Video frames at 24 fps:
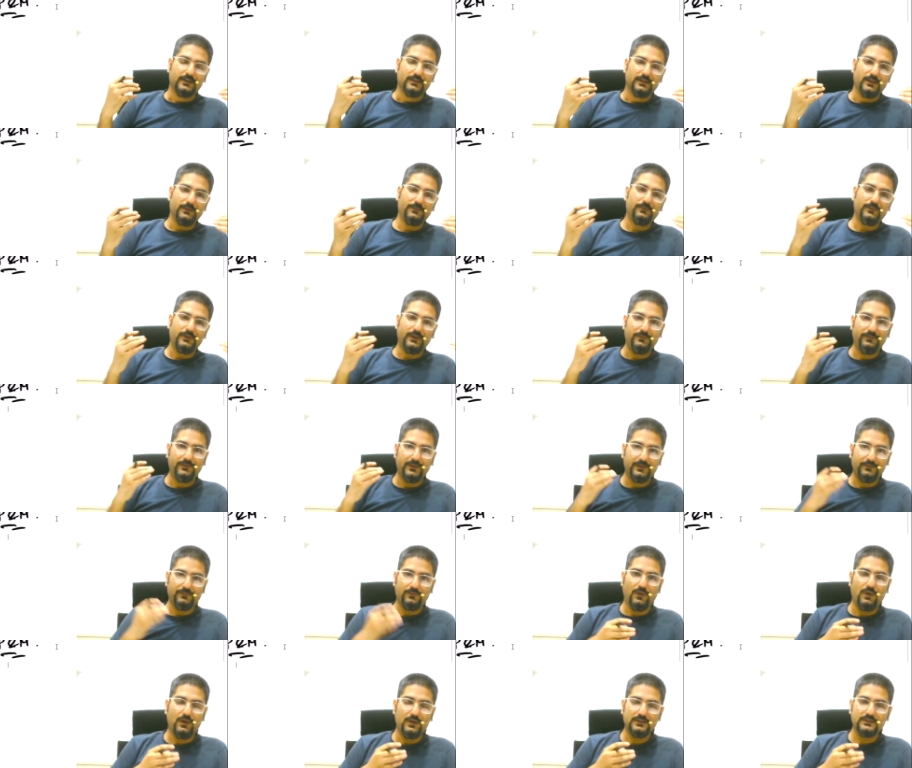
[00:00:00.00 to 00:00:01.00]
If, if
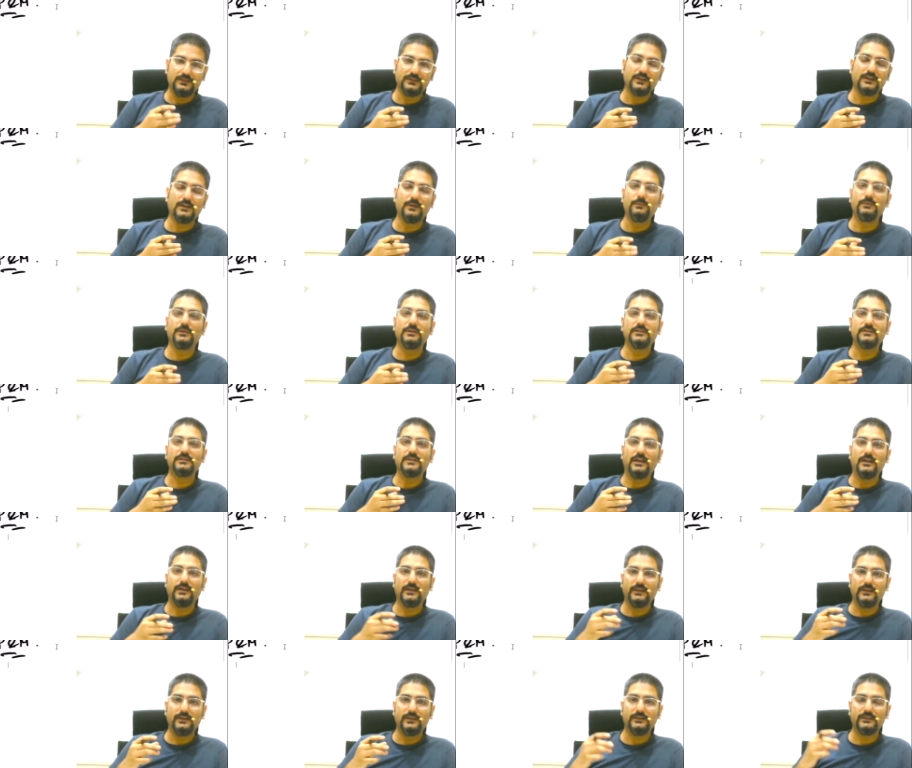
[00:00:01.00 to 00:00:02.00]
it falls in the computers
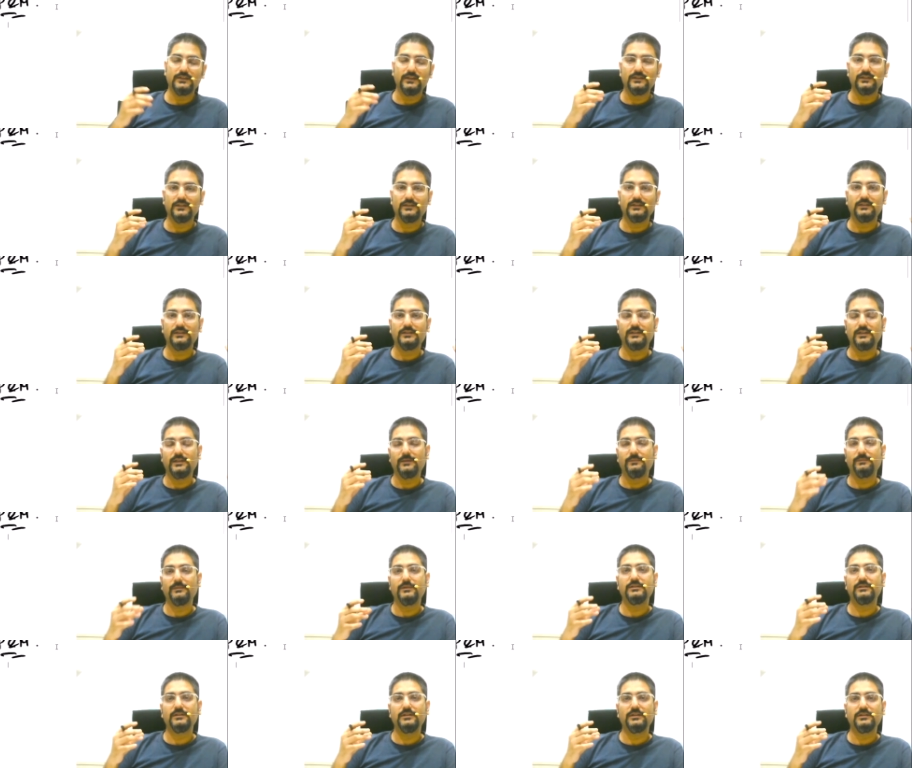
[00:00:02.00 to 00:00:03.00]
category, then the
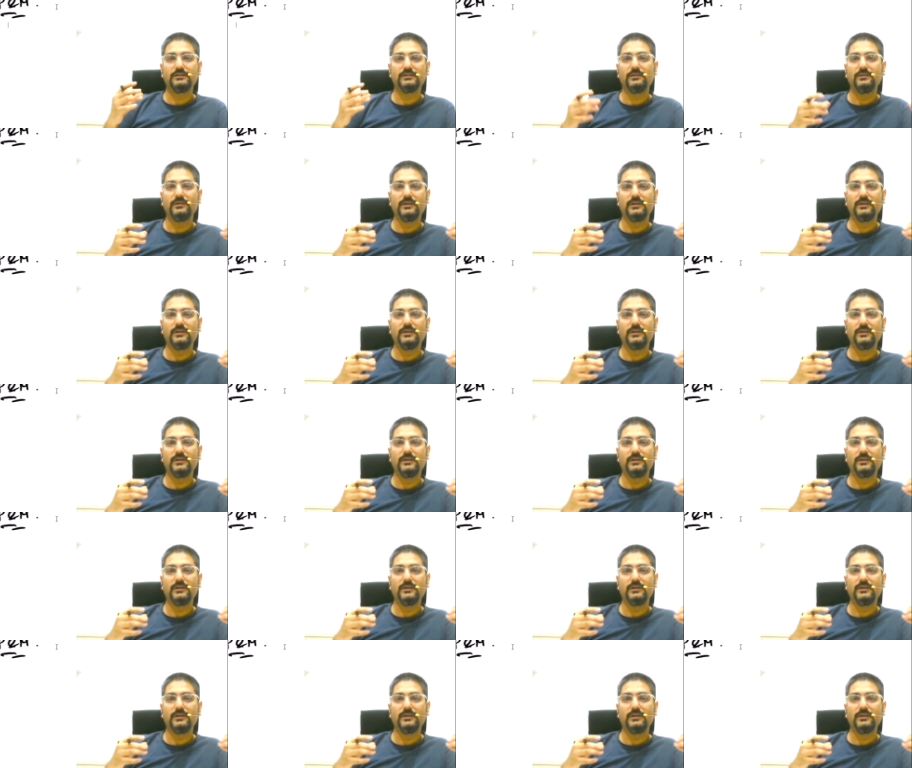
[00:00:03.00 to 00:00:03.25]
depreciation